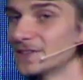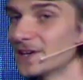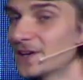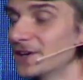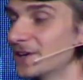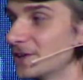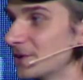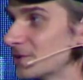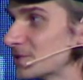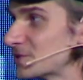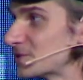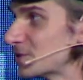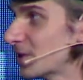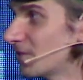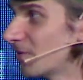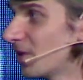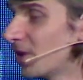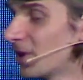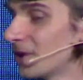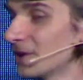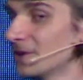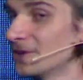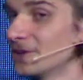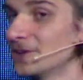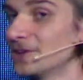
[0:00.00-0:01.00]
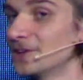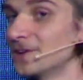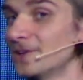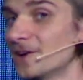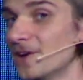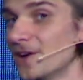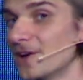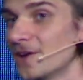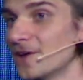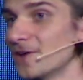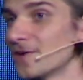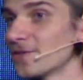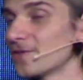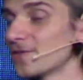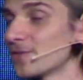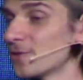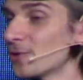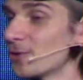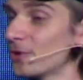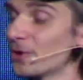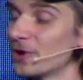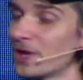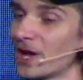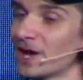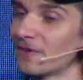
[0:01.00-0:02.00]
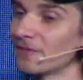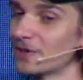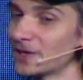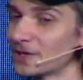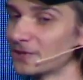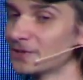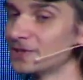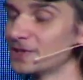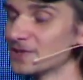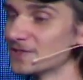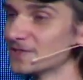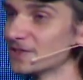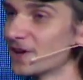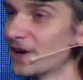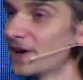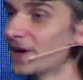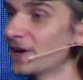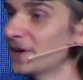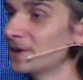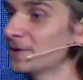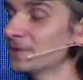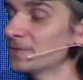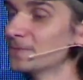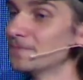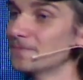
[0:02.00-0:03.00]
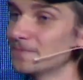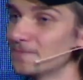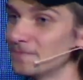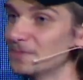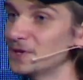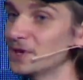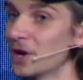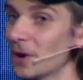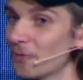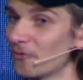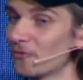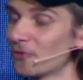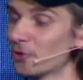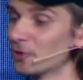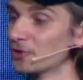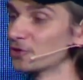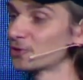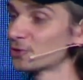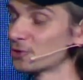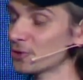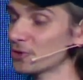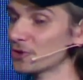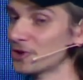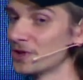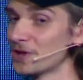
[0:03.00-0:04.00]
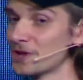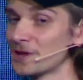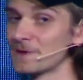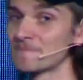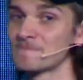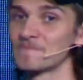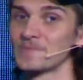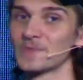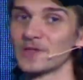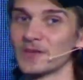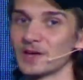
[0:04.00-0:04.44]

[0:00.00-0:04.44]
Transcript: getting your stuff audited. Third, having your design be up for scrutiny.